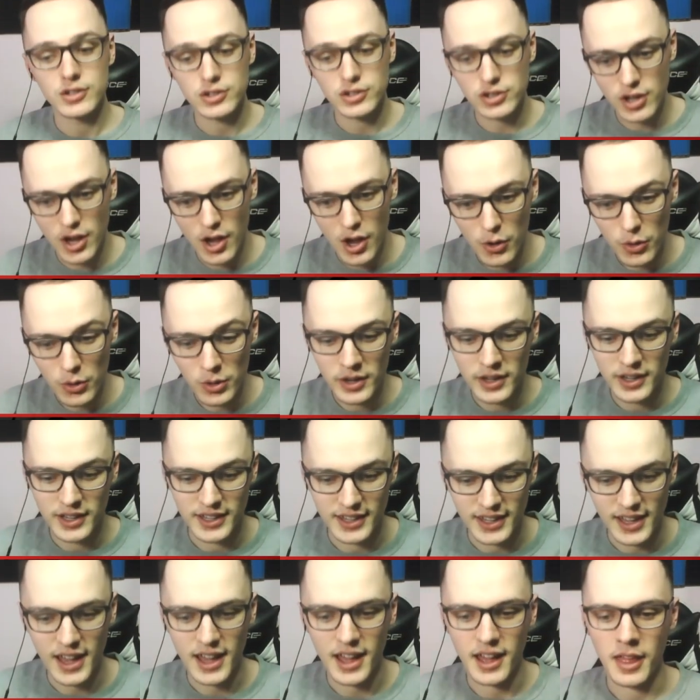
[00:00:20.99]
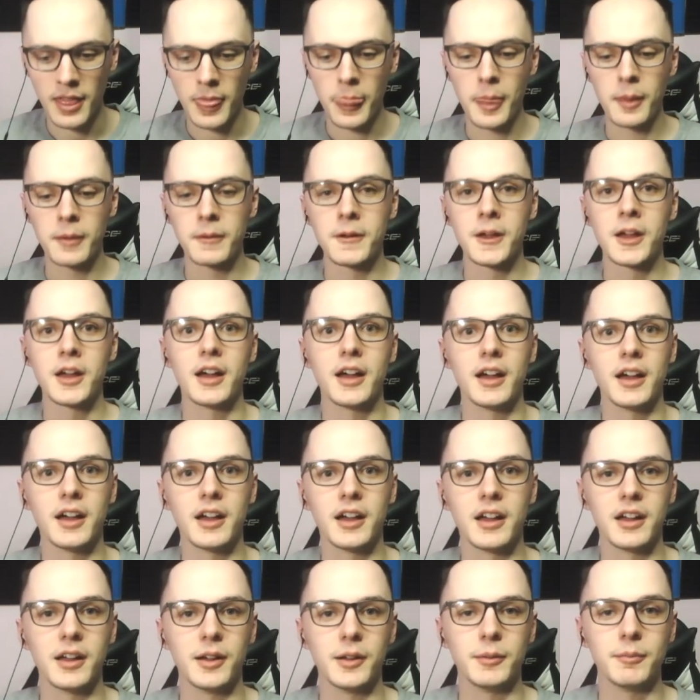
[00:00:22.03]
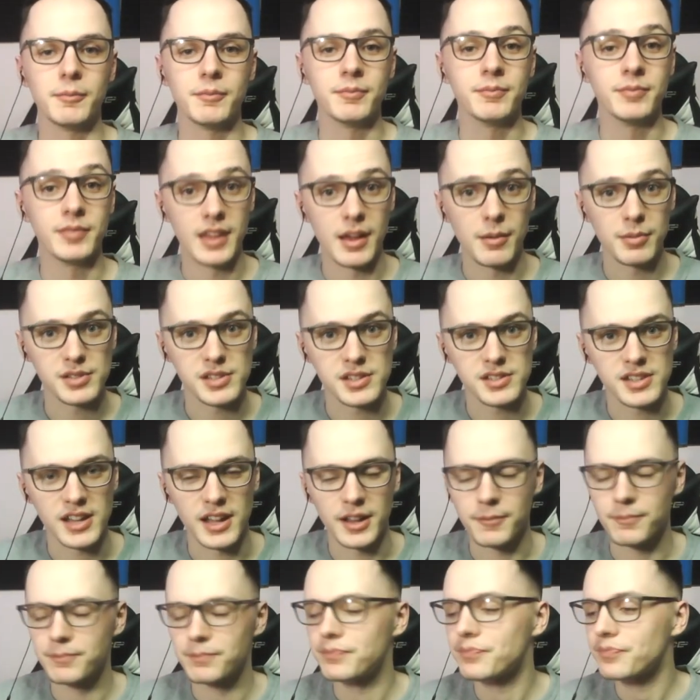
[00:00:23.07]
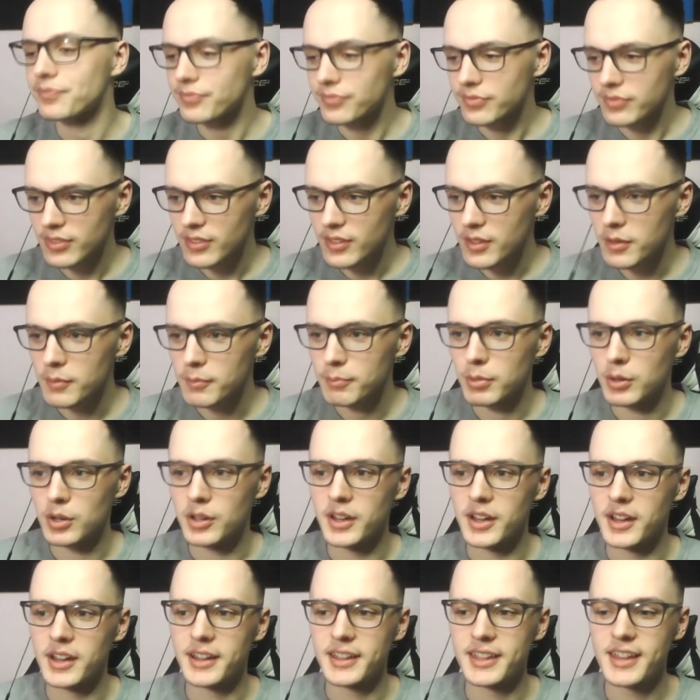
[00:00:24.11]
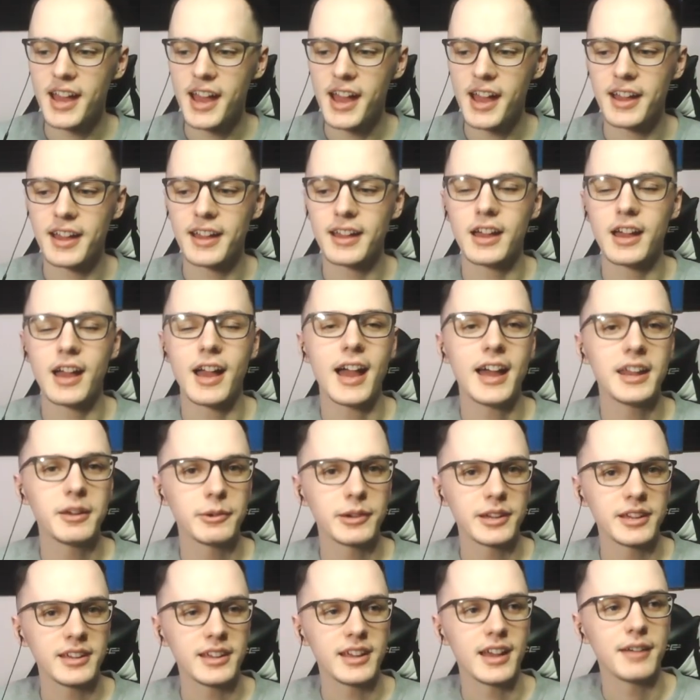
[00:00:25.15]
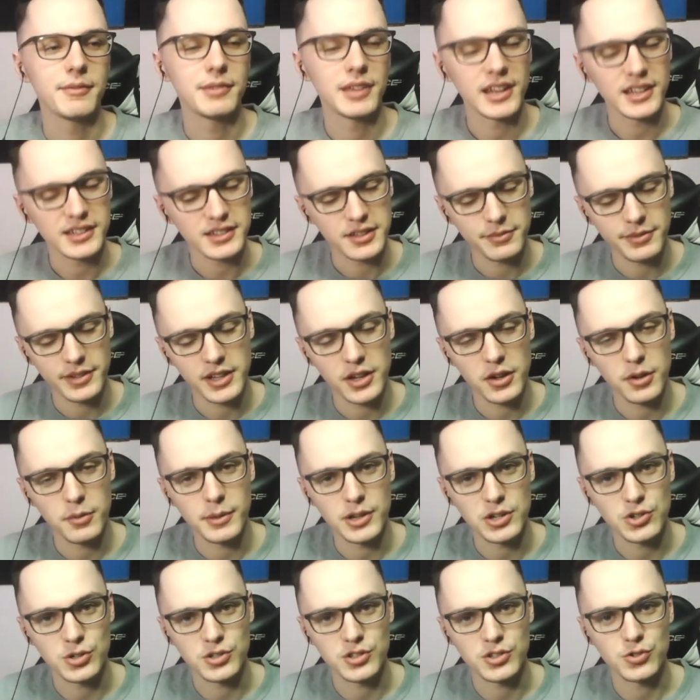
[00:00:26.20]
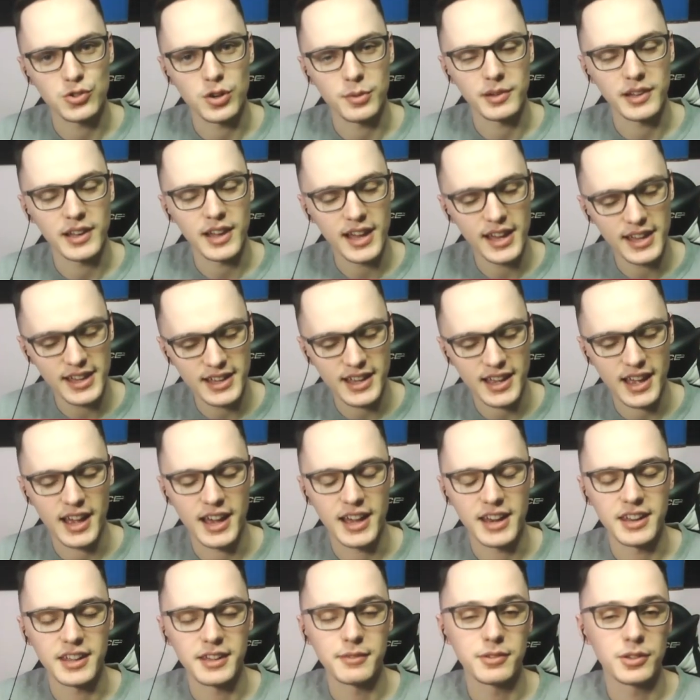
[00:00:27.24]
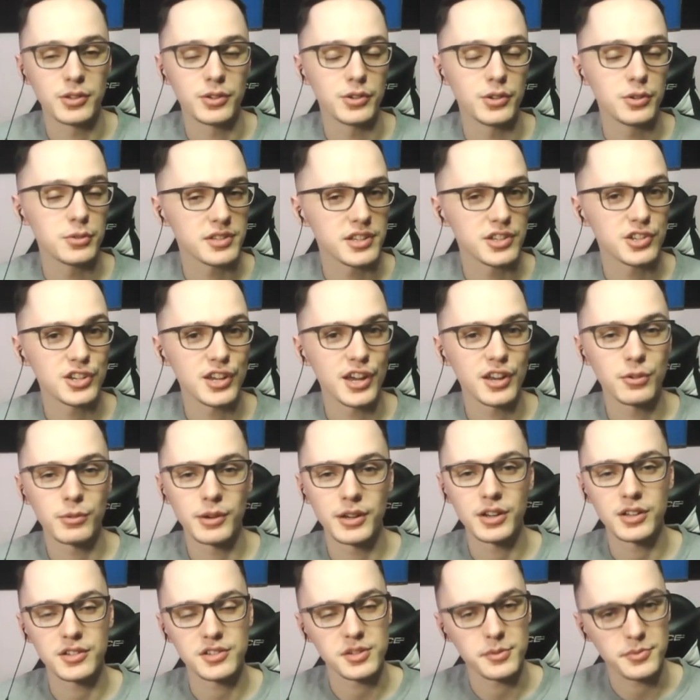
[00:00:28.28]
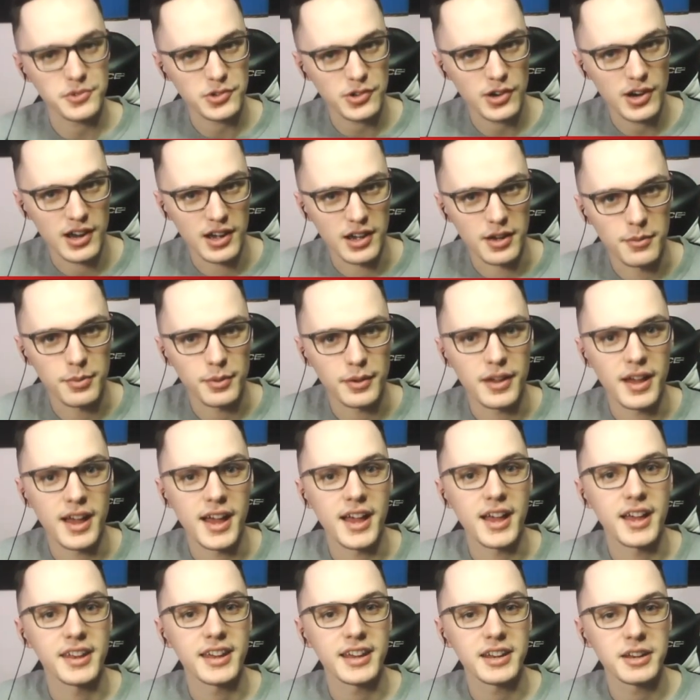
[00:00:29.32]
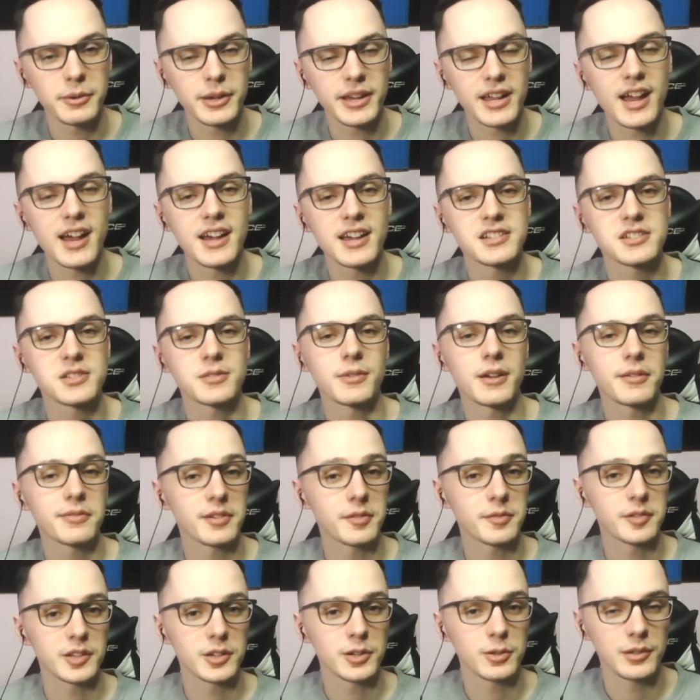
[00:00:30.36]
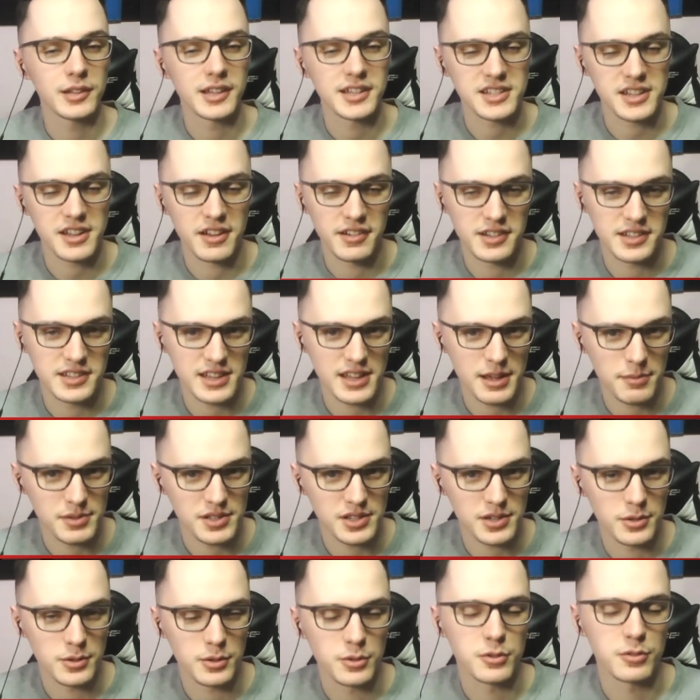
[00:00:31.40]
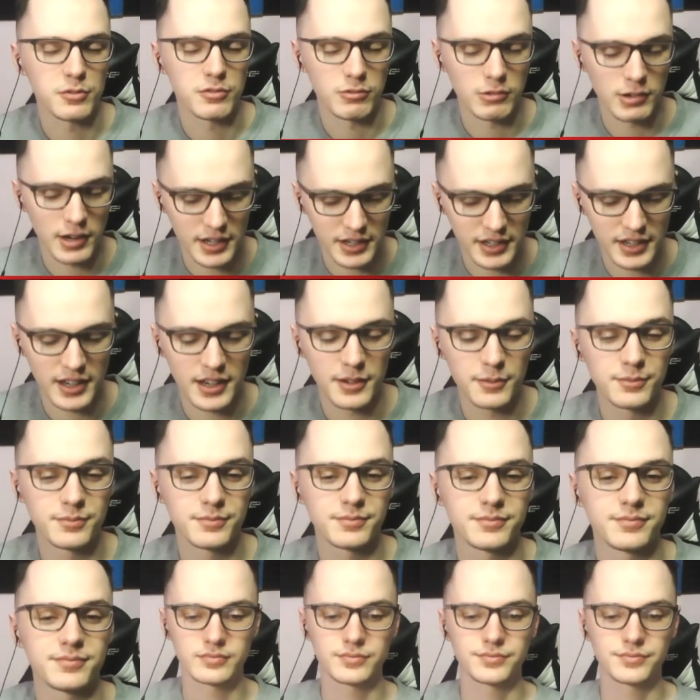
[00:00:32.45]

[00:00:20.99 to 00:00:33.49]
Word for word: So, yeah, um, nervous as hell. But uh, yeah, anyway, if you liked the video, make sure to drop a like. And if you're new to the channel, why not subscribe? And anyway, guys, without further ado, let's get into the episode right now.